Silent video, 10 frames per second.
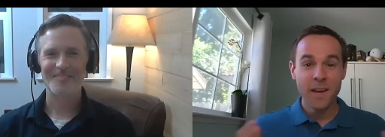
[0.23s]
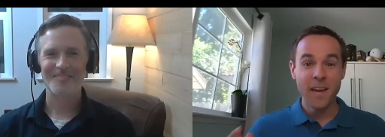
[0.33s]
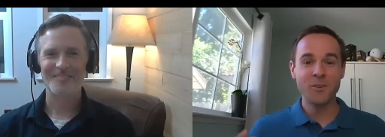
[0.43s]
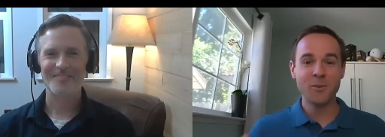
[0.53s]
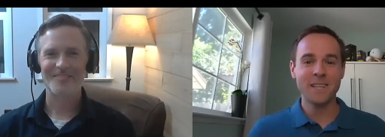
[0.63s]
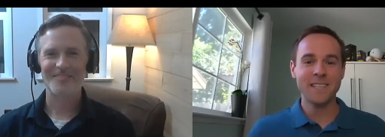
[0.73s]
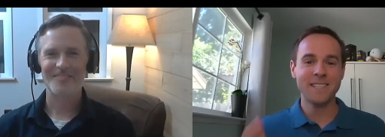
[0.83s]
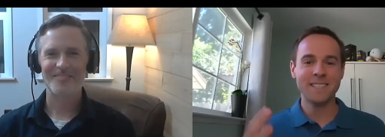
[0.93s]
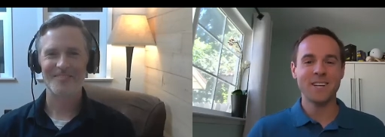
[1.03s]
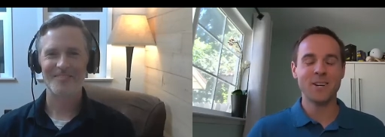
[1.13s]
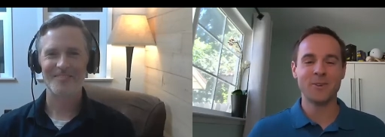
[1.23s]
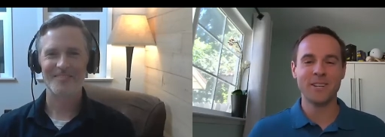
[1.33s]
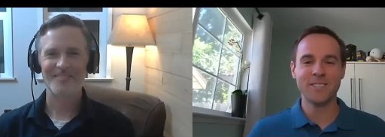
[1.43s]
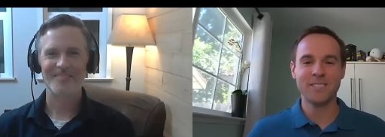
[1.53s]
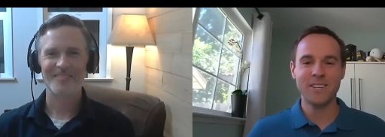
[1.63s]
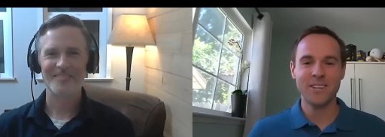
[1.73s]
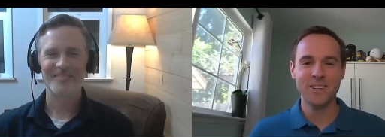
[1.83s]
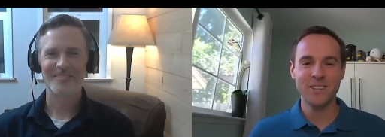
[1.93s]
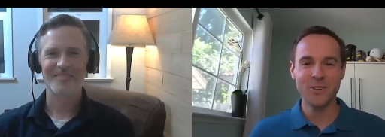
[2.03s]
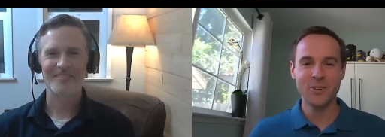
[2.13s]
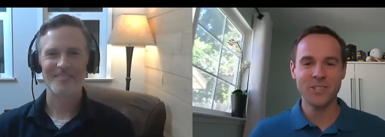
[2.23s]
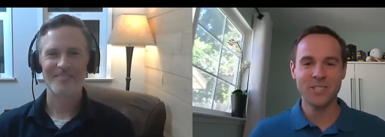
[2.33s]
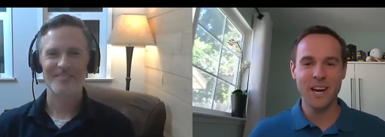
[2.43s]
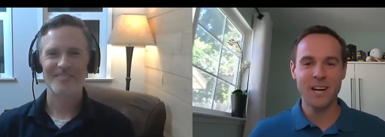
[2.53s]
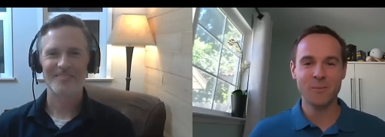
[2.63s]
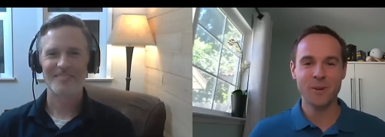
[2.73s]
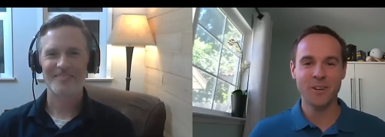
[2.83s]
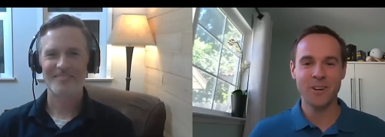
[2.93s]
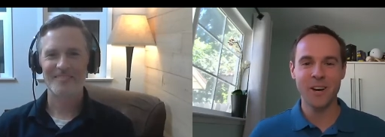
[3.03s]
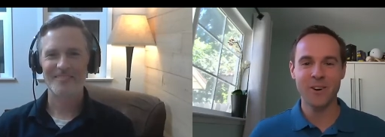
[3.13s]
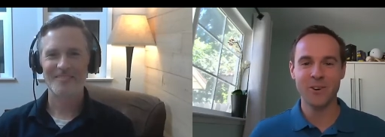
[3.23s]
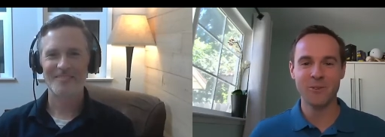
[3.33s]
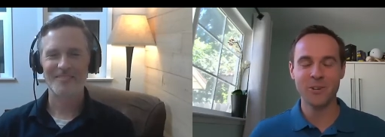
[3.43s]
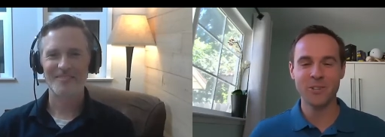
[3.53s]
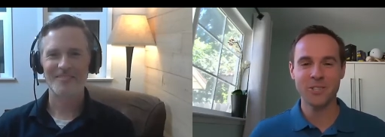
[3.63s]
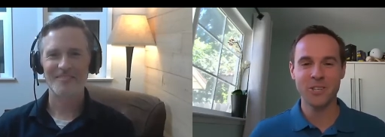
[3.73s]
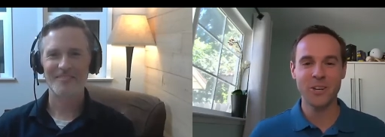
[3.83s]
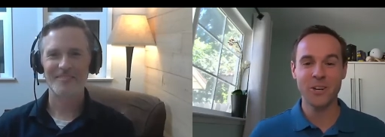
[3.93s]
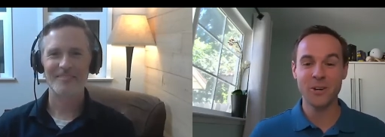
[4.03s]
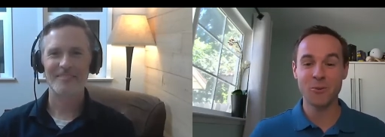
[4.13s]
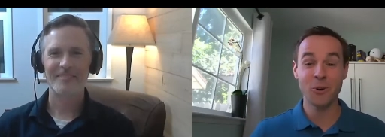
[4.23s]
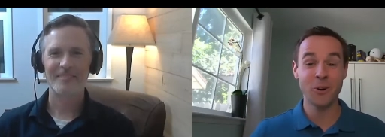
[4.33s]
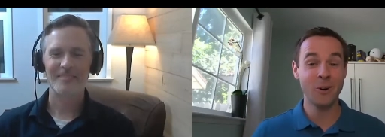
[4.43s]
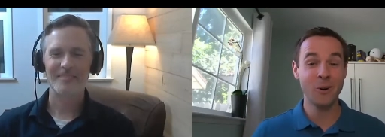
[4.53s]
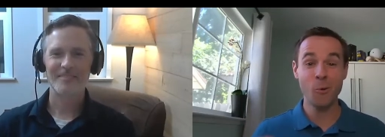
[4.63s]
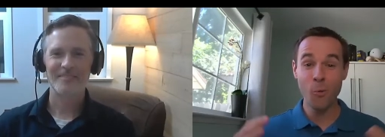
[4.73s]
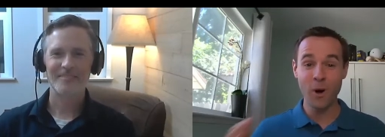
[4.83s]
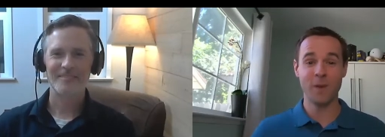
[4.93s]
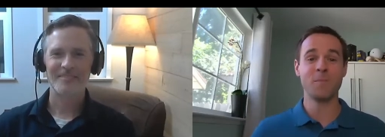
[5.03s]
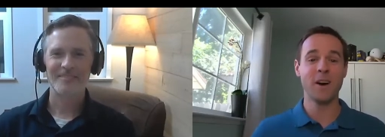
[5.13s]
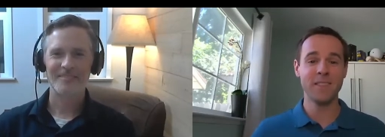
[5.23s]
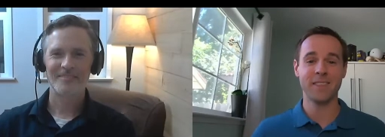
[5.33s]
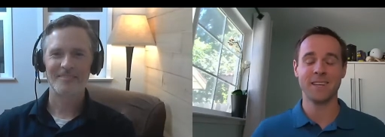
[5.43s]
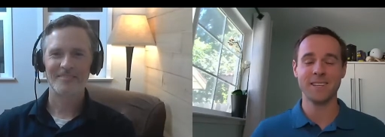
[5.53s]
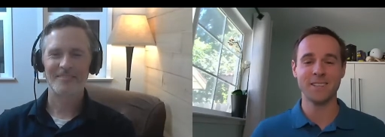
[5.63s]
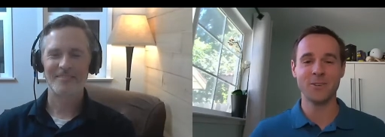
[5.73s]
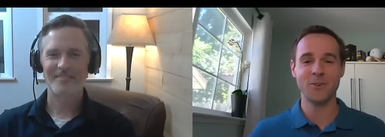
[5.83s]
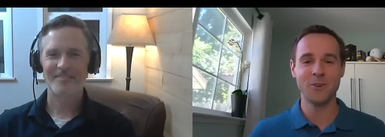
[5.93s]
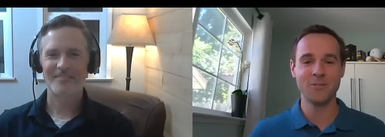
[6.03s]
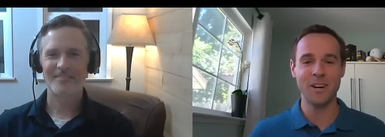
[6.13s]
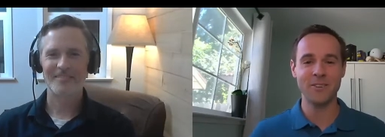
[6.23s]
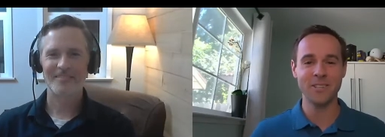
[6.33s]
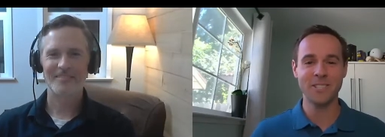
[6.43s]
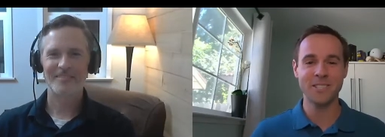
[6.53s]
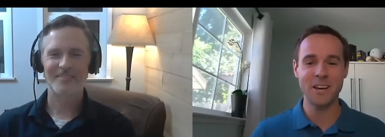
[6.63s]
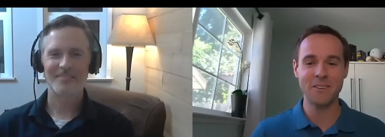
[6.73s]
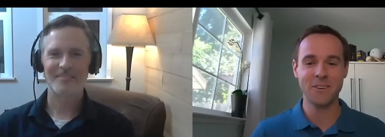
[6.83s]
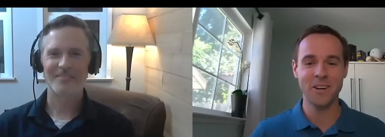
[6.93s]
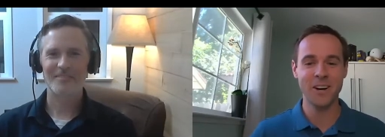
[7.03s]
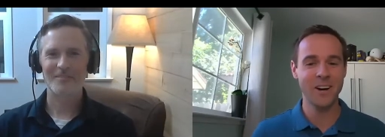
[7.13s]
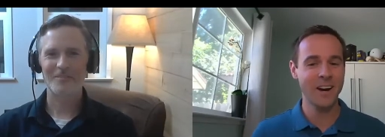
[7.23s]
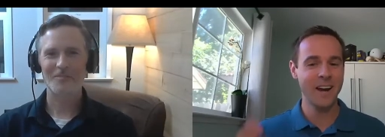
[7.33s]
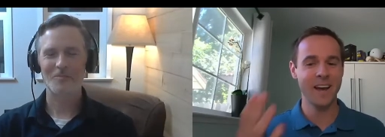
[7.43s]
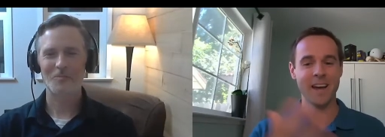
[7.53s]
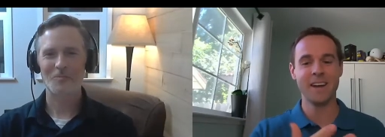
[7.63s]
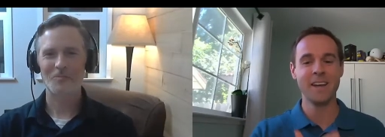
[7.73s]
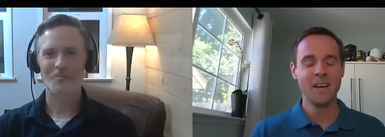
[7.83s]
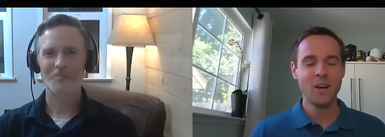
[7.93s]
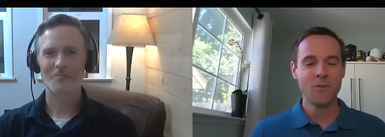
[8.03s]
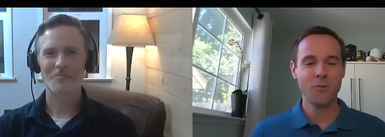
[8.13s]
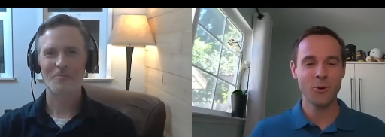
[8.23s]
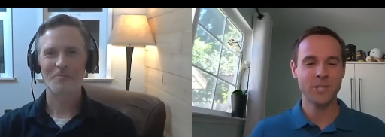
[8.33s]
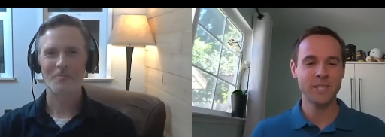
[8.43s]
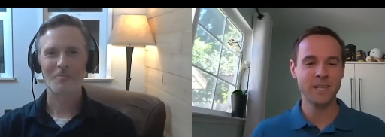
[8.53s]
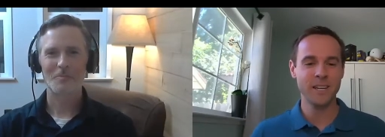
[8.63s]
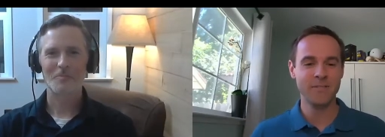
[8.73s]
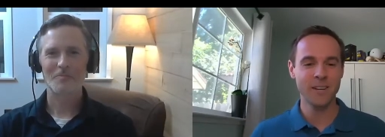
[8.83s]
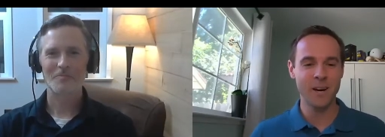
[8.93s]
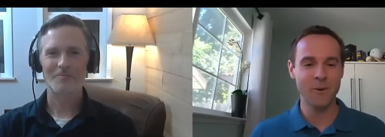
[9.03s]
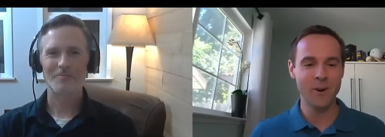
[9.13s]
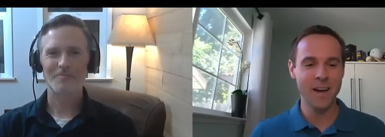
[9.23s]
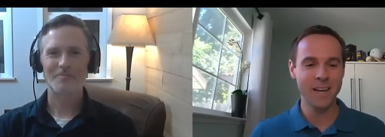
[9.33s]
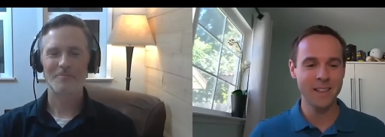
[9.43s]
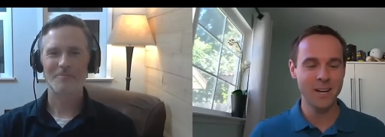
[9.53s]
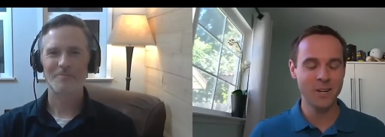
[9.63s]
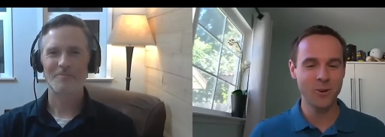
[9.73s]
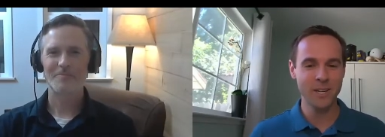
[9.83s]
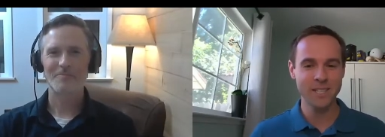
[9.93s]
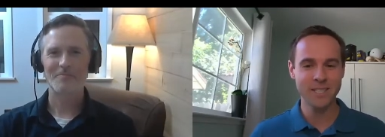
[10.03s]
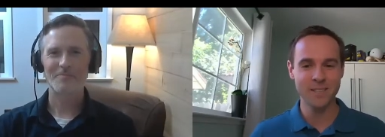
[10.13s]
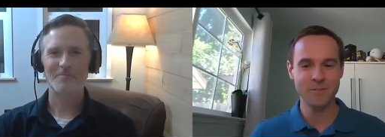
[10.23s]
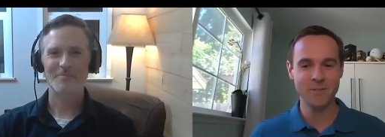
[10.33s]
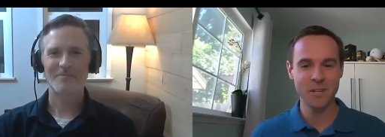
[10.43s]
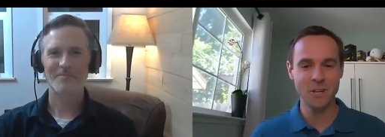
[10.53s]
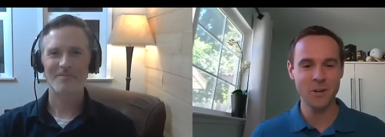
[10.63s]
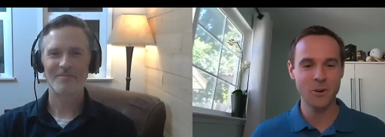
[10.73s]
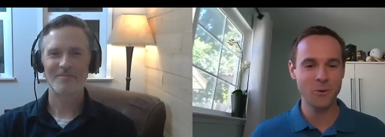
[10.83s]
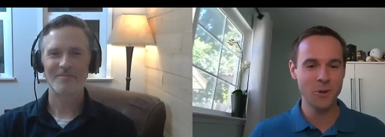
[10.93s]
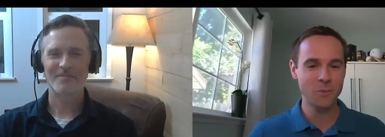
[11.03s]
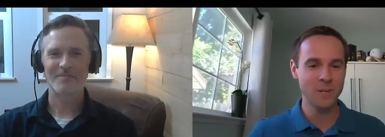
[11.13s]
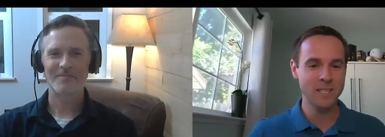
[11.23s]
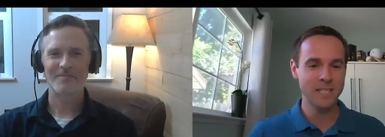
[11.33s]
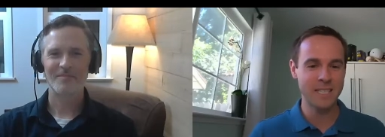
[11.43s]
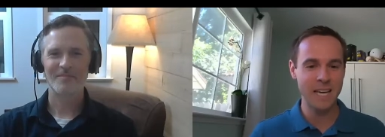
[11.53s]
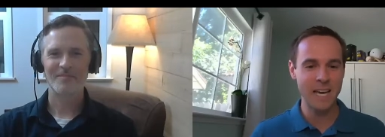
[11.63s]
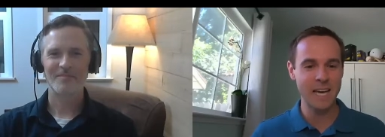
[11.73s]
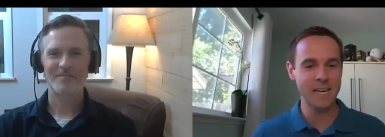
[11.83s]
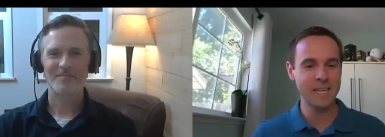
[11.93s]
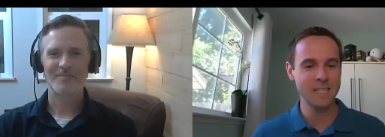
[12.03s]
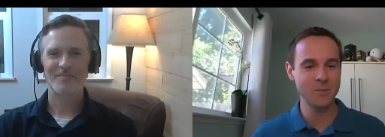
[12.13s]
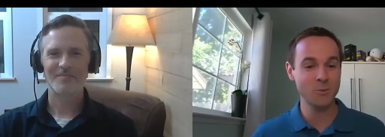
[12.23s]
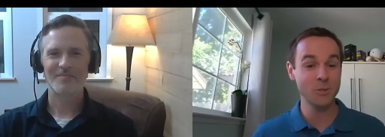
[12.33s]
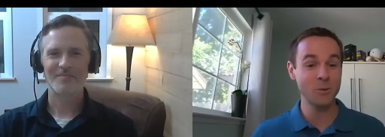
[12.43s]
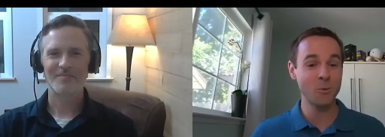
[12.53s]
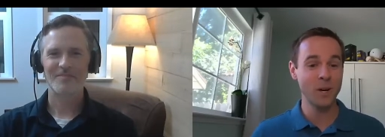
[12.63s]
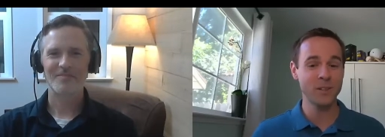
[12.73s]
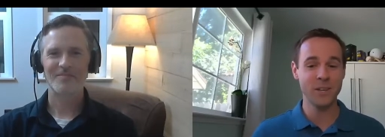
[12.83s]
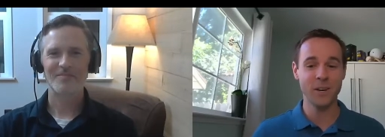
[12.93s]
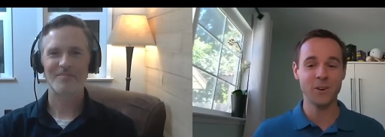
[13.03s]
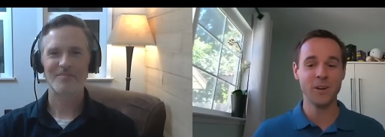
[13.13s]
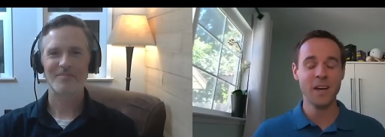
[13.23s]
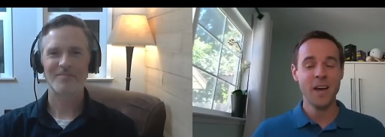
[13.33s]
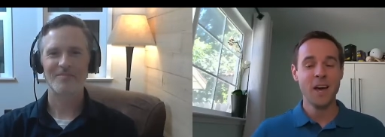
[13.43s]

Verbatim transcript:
Speaker 1: Hey everybody, Doug Reynolds here, your Sacramento area realtor. We're one month into the coronavirus stuff here, and fortunate enough, I got Ryan Lundquist on the video with me today. He's a really well-known